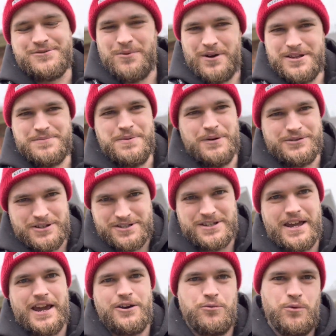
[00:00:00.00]
One is built on
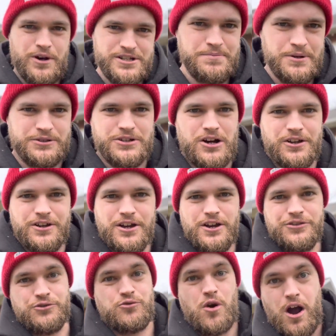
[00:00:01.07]
sand. One is built on
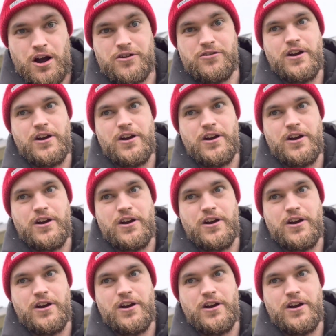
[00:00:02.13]
the rock,